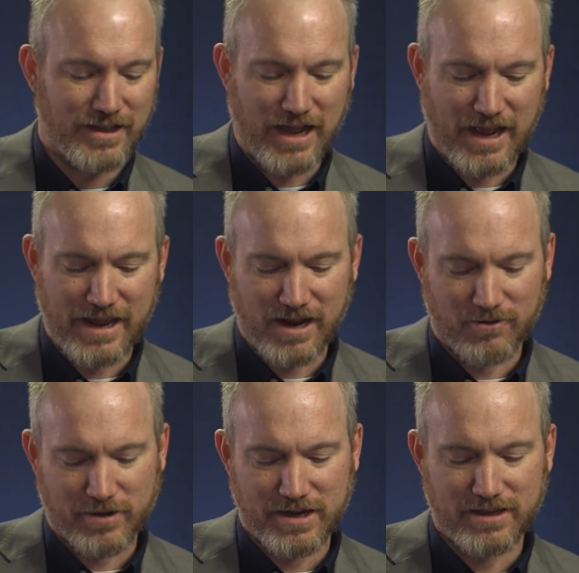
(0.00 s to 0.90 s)
Uh, and
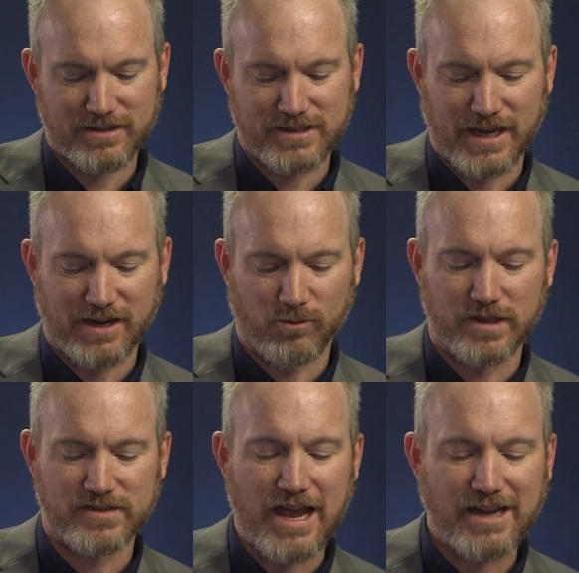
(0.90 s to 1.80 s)
I'll read it. The title
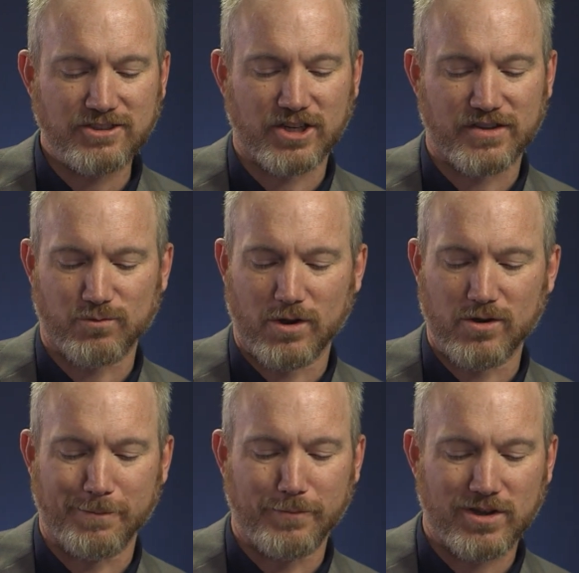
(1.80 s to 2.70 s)
was I Just
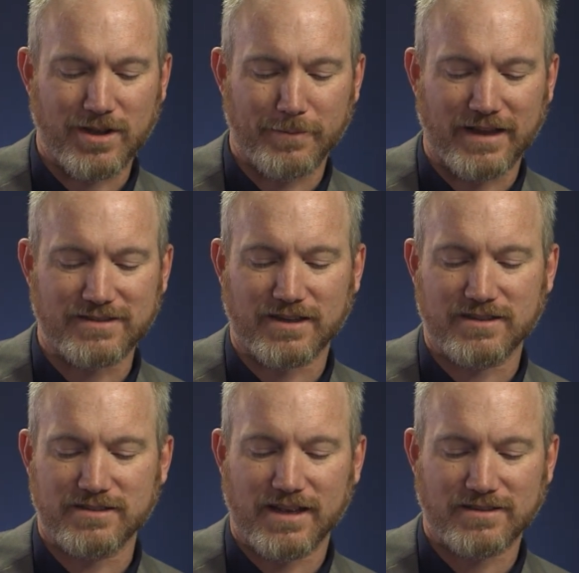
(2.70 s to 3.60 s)
Wrote a Book About
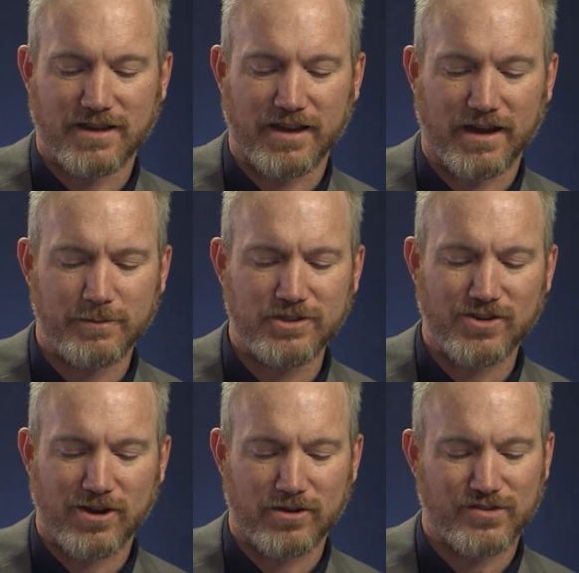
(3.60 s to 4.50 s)
Success Academy
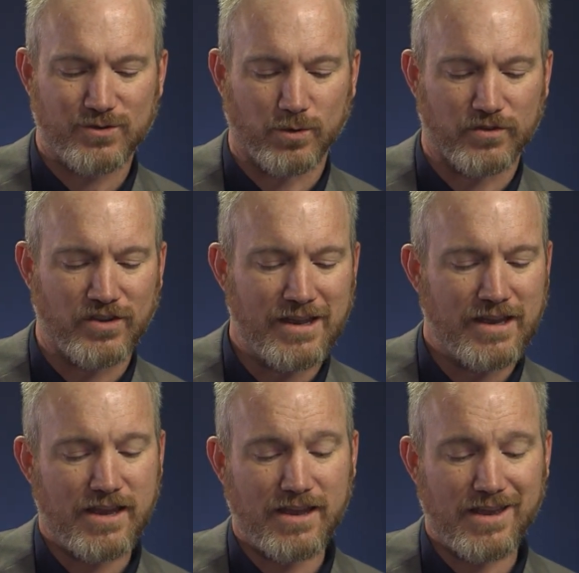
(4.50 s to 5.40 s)
Charter Schools.
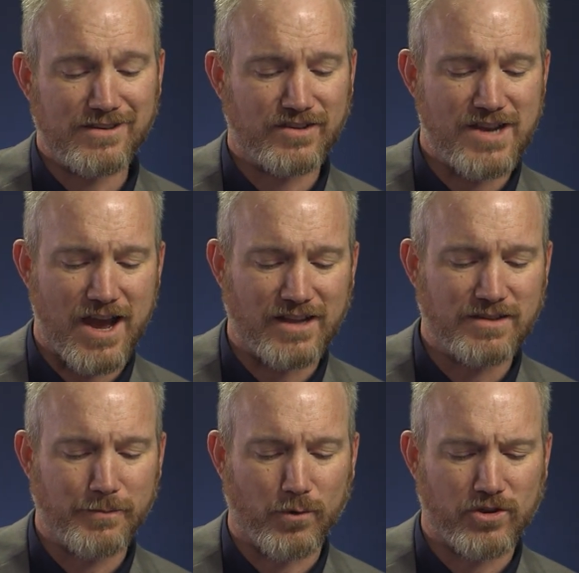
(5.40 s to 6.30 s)
It does not
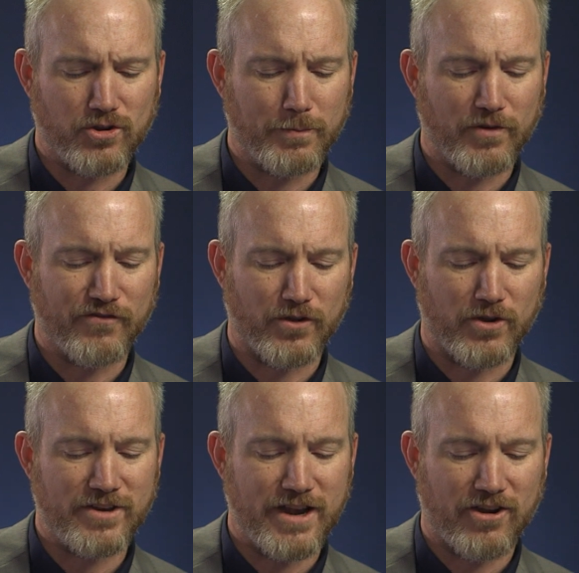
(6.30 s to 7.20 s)
support your
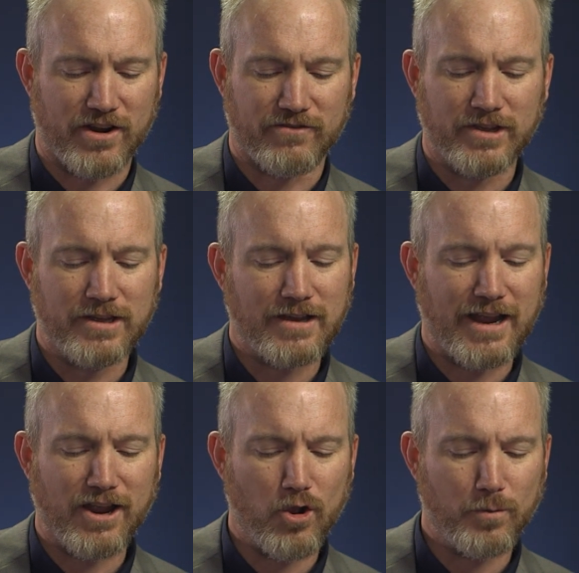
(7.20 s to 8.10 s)
preferred narrative.
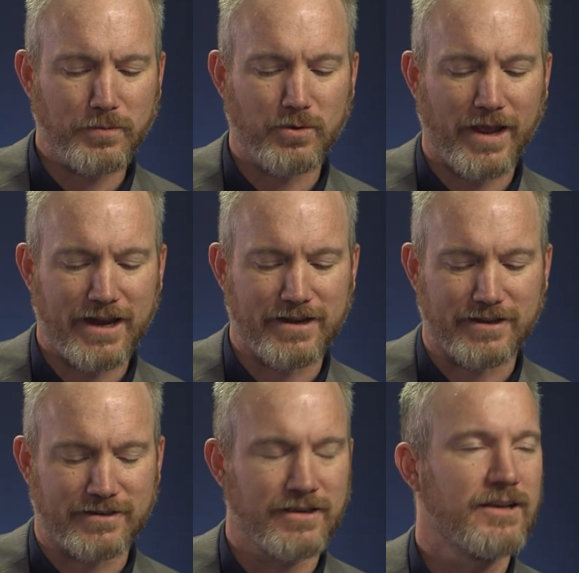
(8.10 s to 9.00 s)
I hope you hate
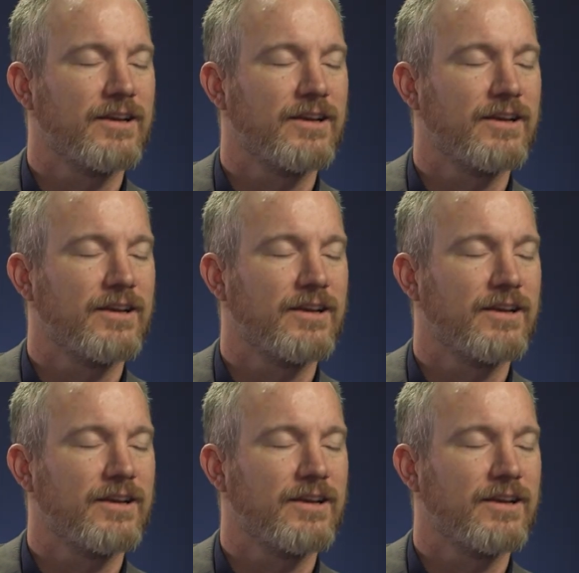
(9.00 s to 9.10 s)
it.